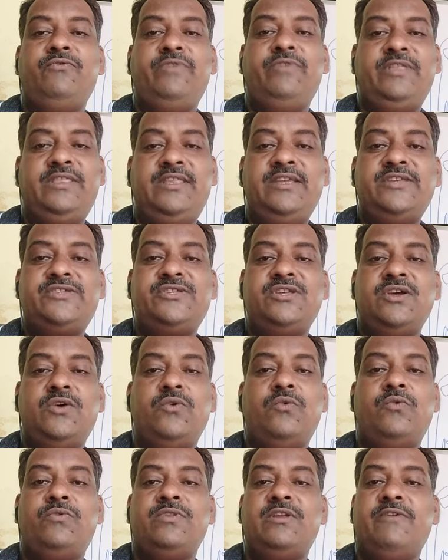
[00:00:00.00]
with this
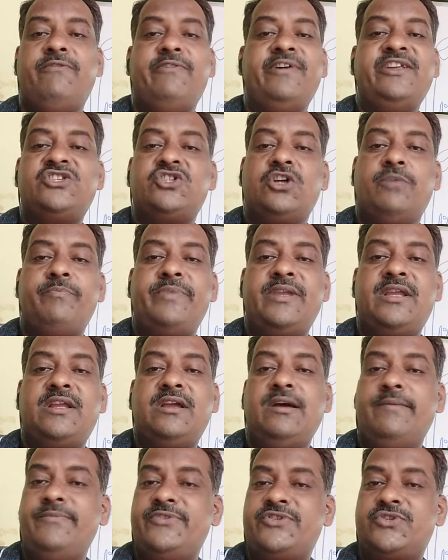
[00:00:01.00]
the first topic
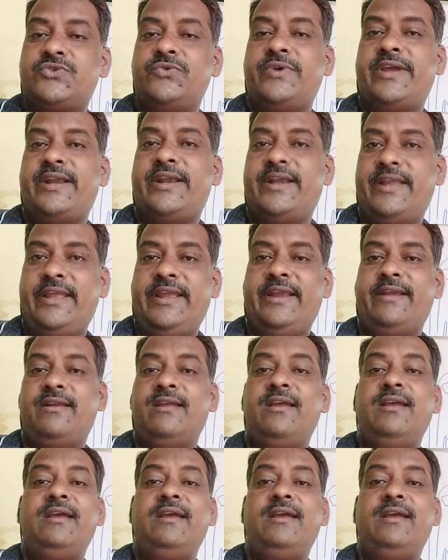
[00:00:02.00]
comes to an end,